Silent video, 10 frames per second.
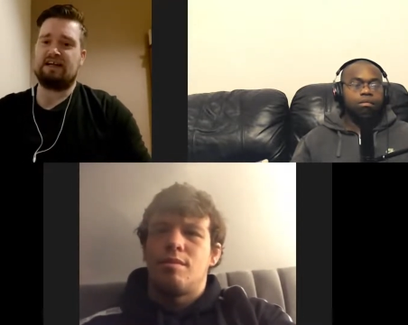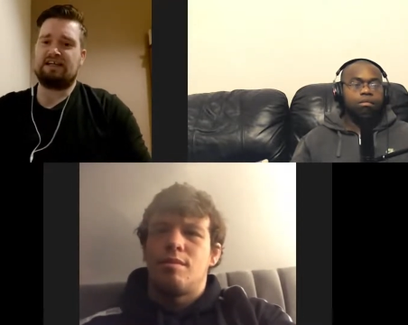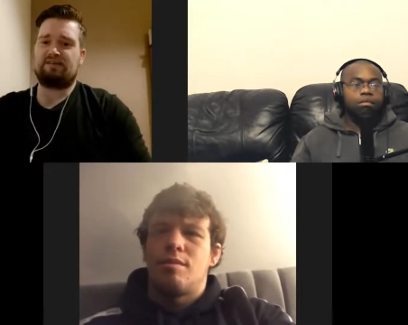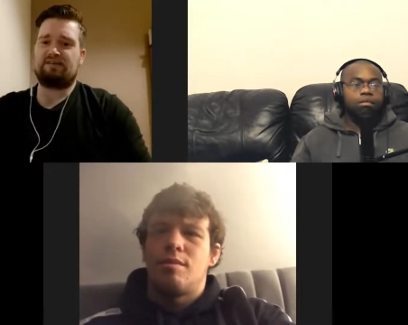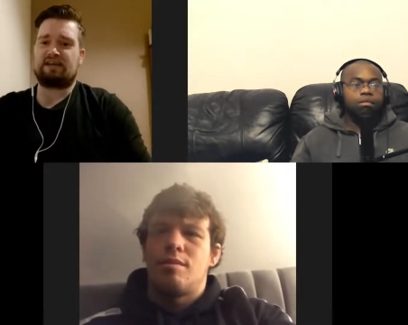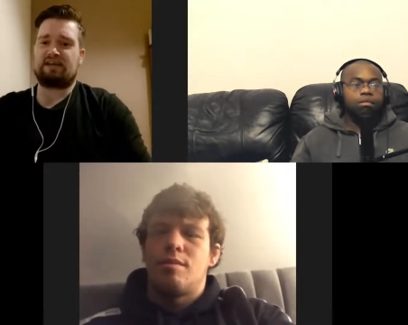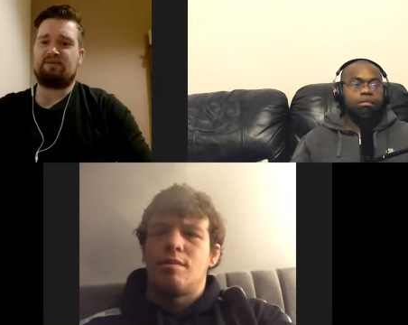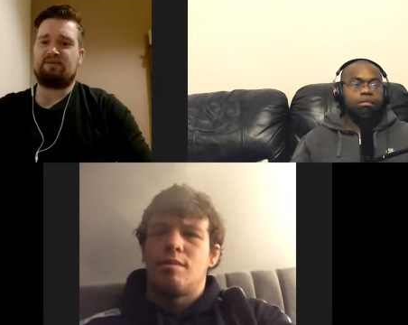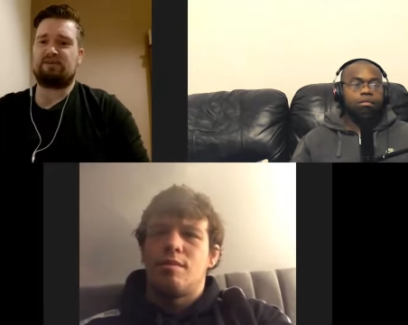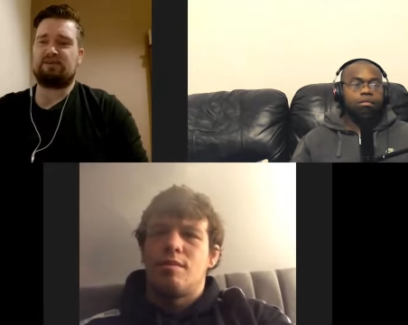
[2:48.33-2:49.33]
Speaker 1: You've got
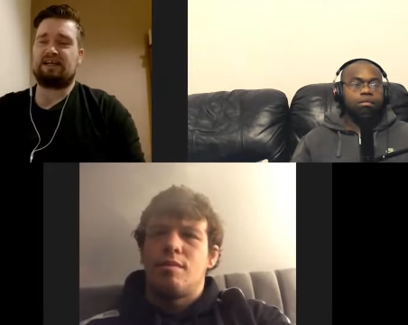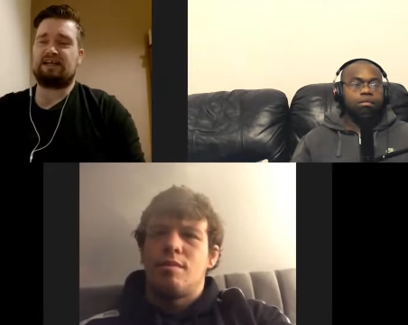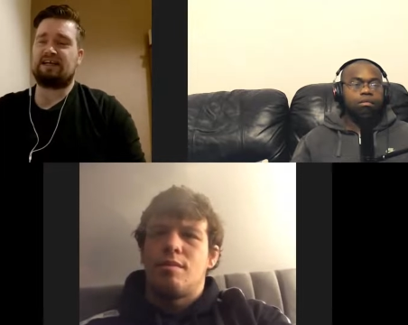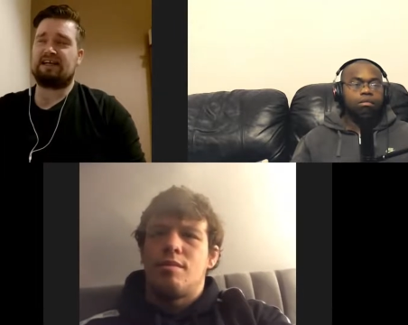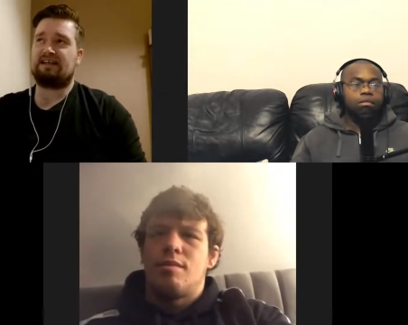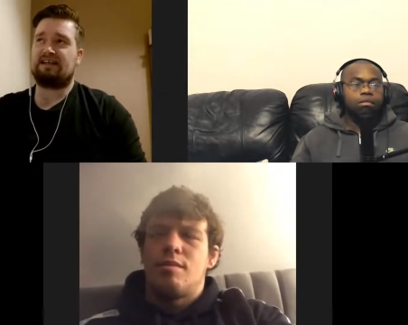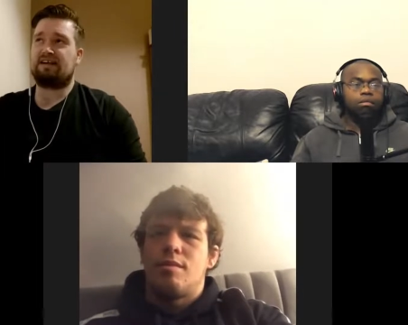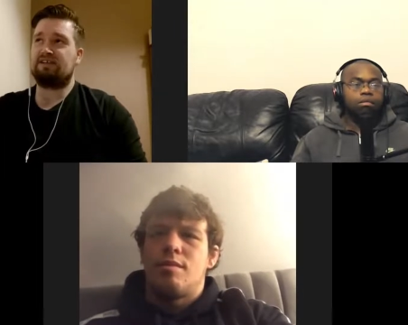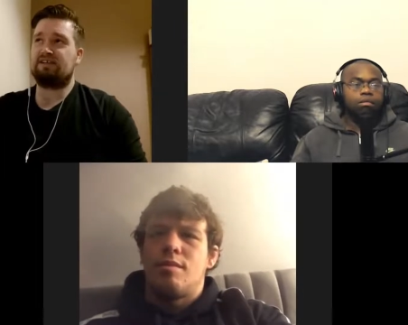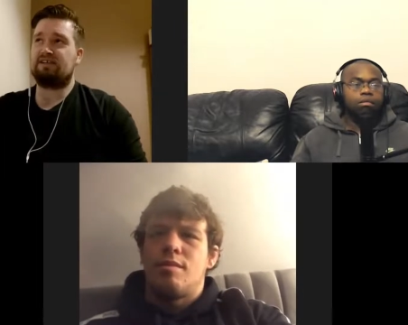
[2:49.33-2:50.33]
Clan Wars, and then
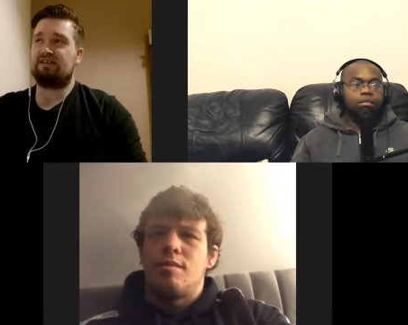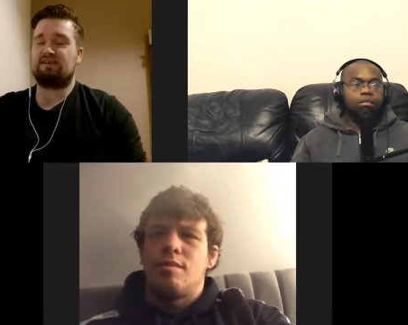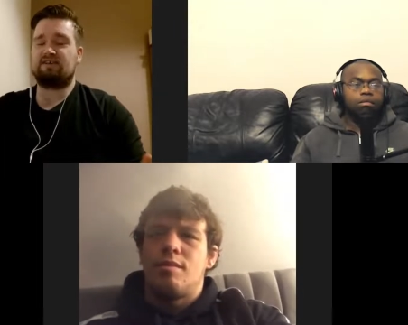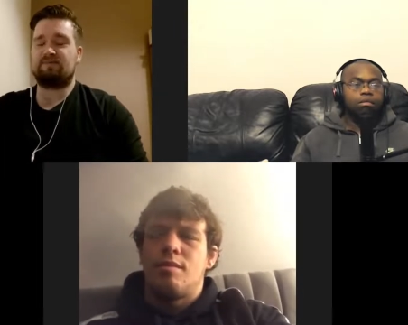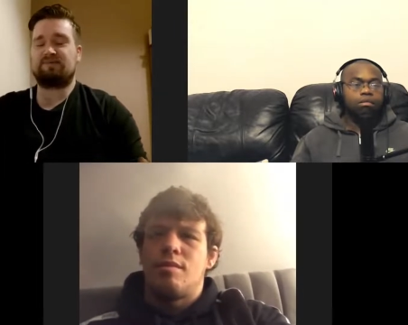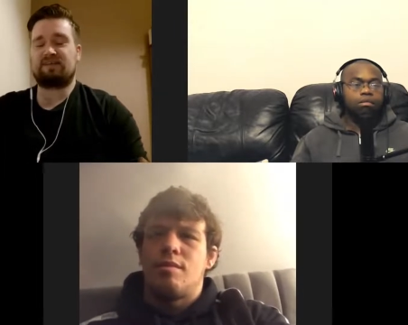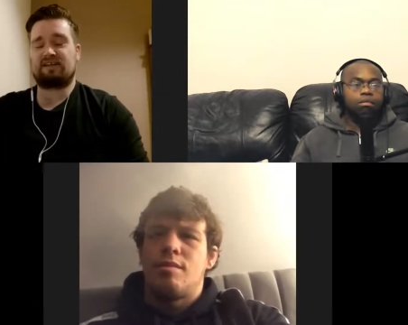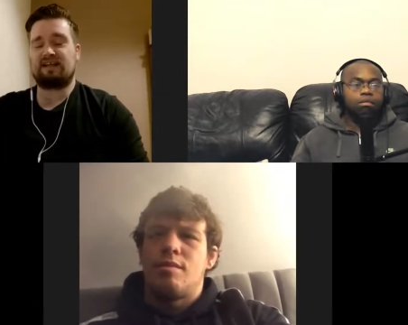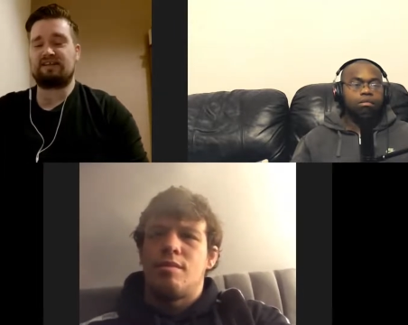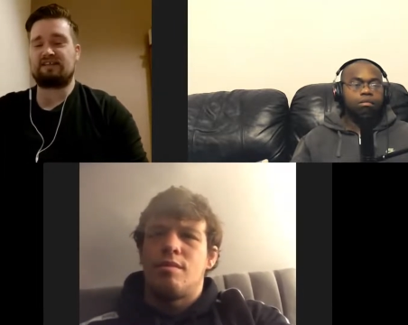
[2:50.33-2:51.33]
IUR.
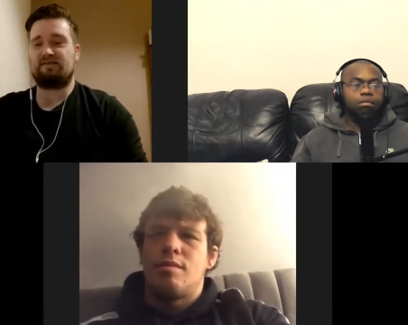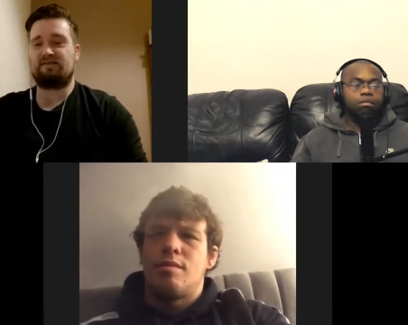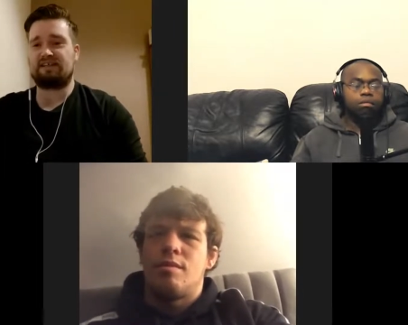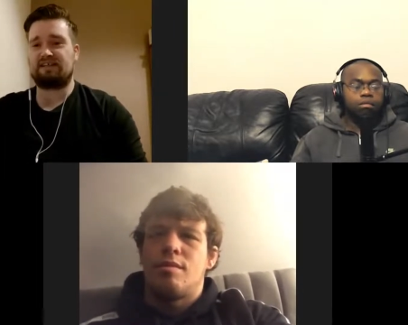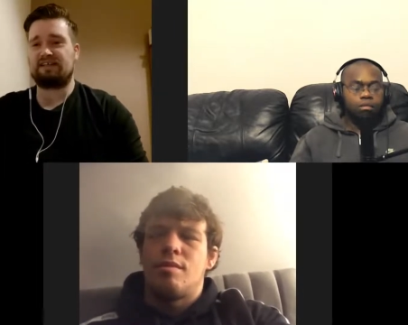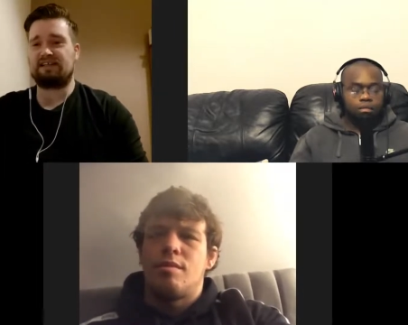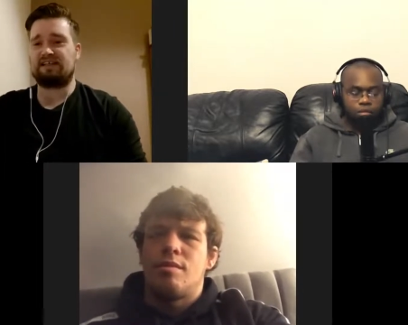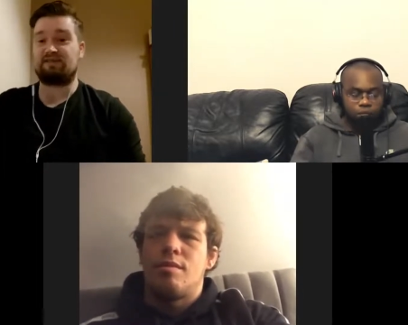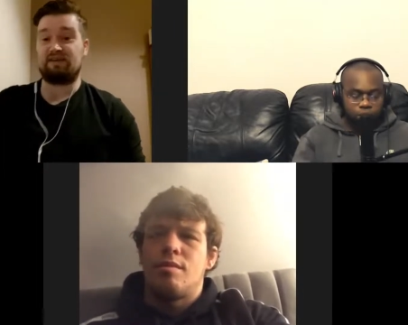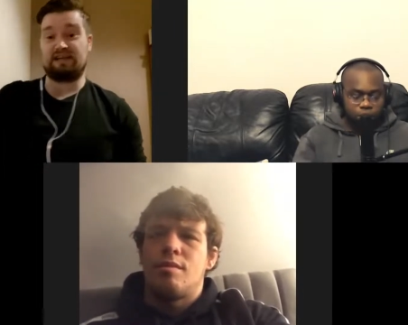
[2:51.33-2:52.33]
Cage Conflict, I think
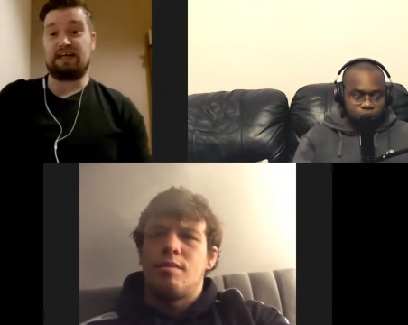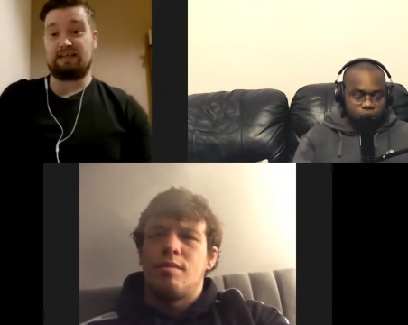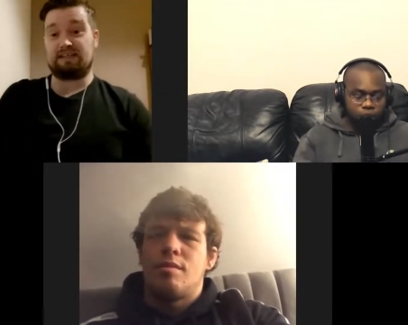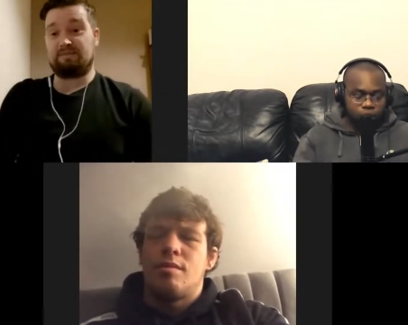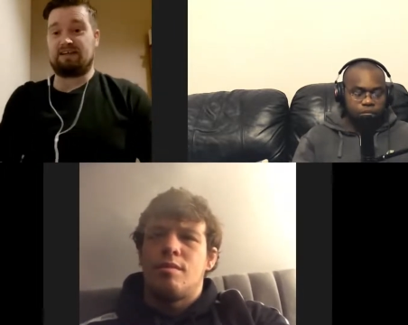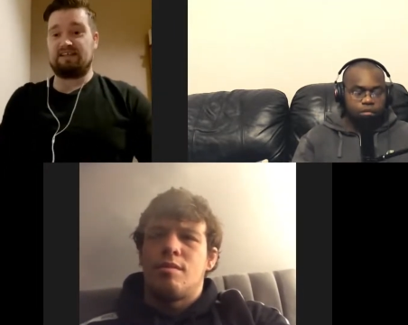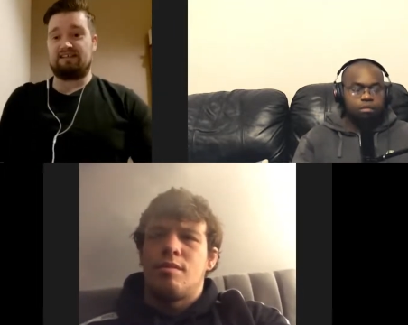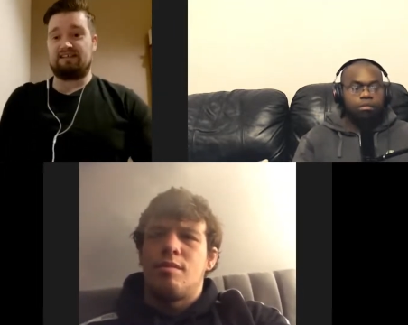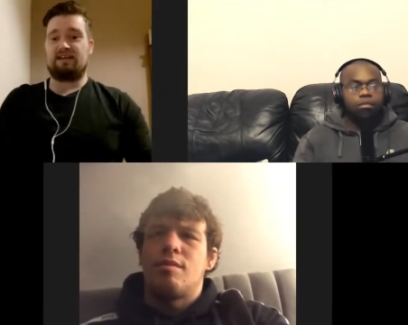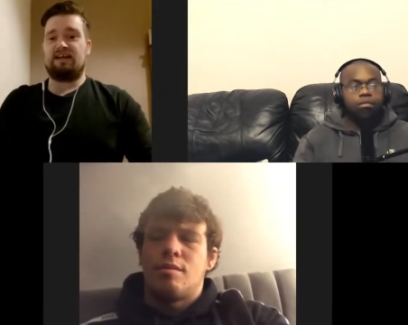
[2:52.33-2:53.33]
it's Fight Academy
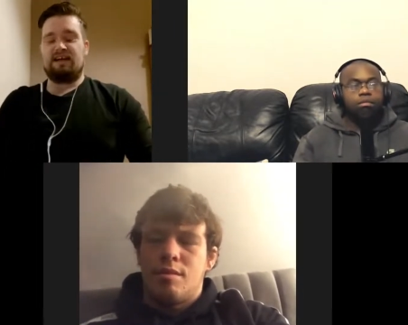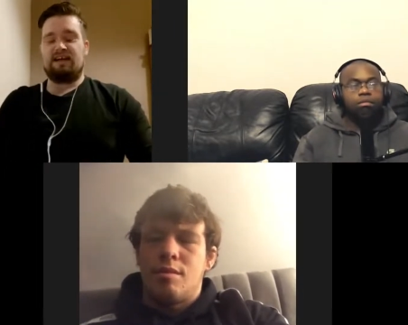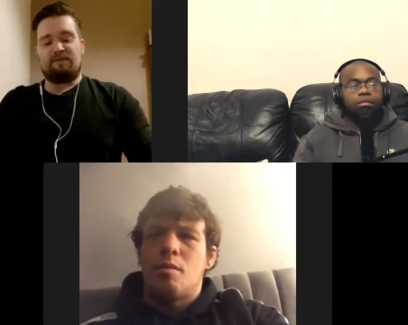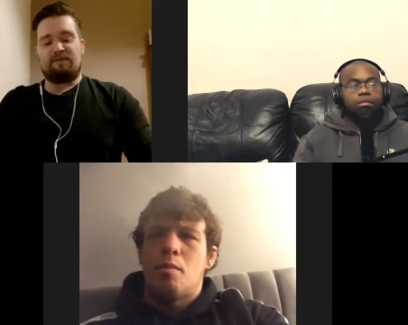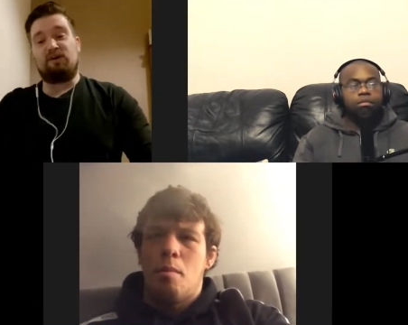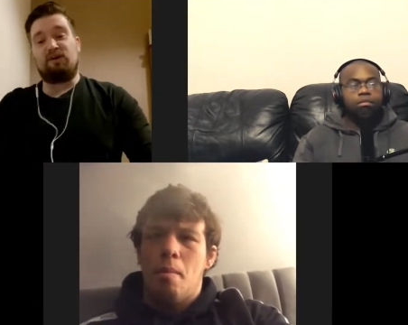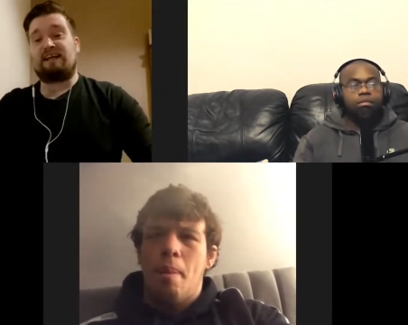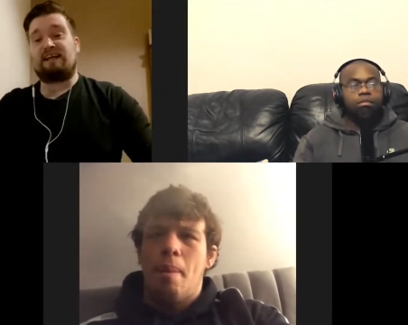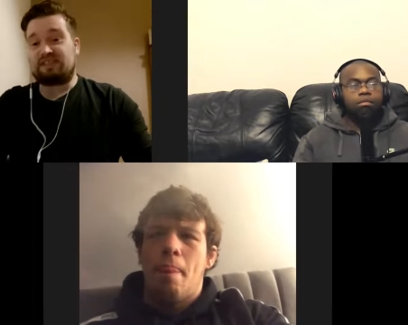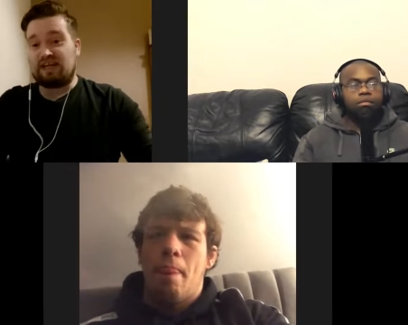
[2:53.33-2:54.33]
Islands. But
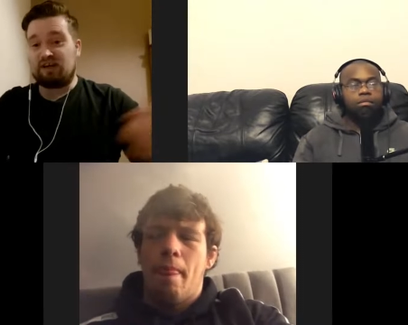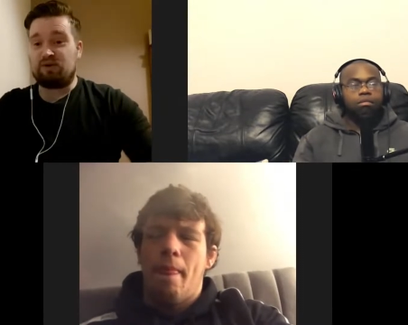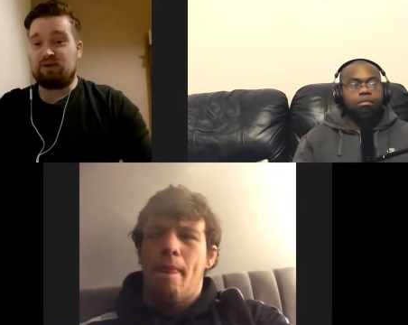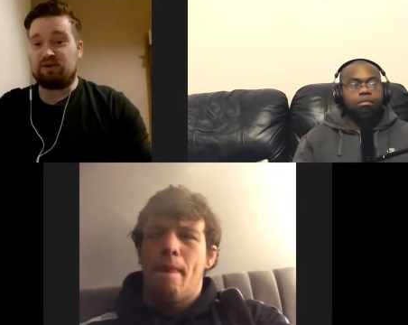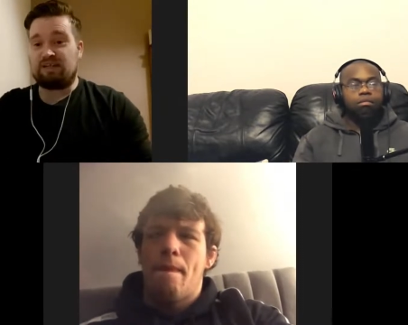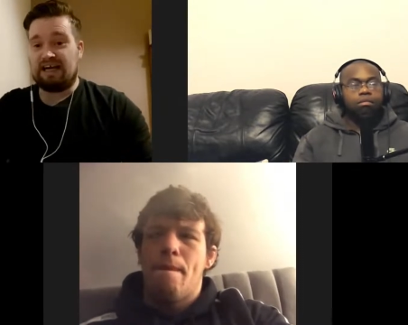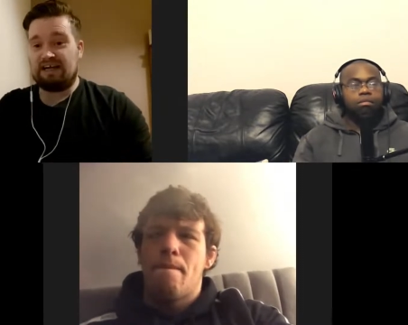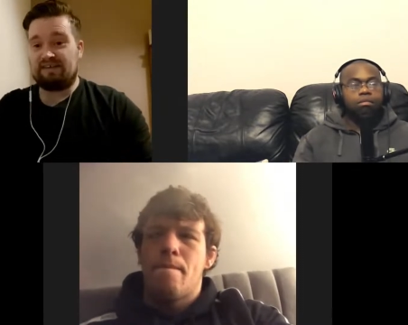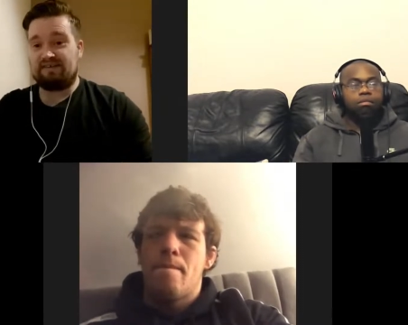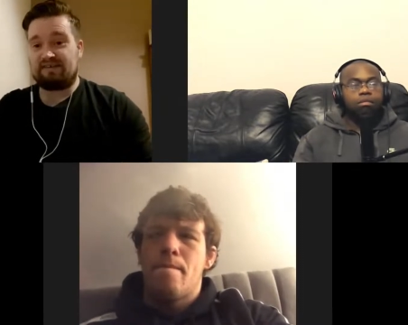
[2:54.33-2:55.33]
down south, we only
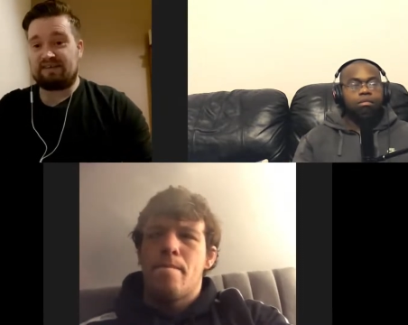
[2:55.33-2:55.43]
have